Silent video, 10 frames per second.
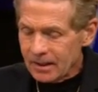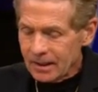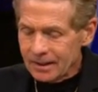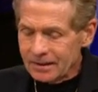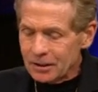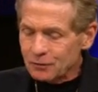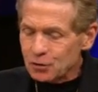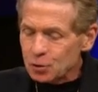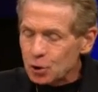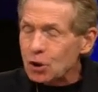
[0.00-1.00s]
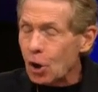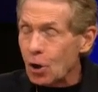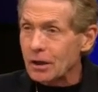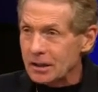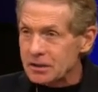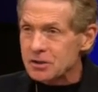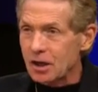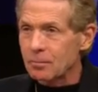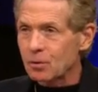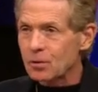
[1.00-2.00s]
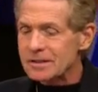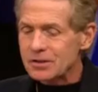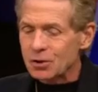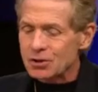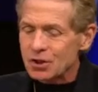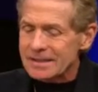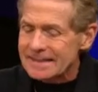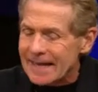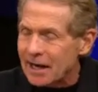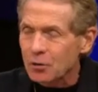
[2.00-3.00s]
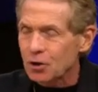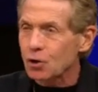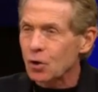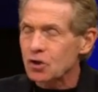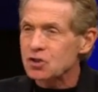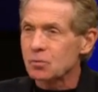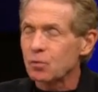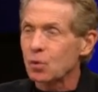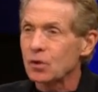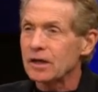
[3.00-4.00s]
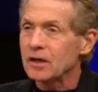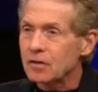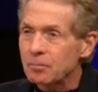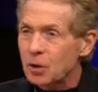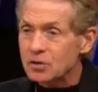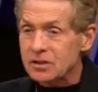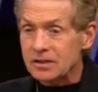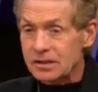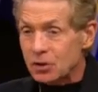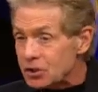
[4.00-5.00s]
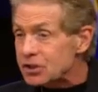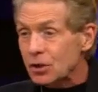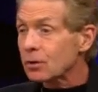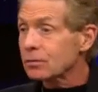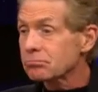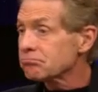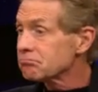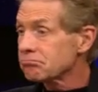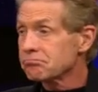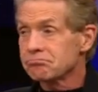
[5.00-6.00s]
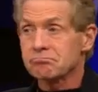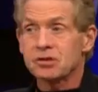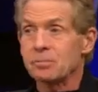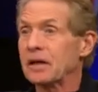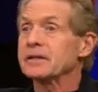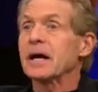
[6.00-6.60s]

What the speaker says: And then if you look hard at his numbers, they're just down across the board in the postseason. They're still spectacular.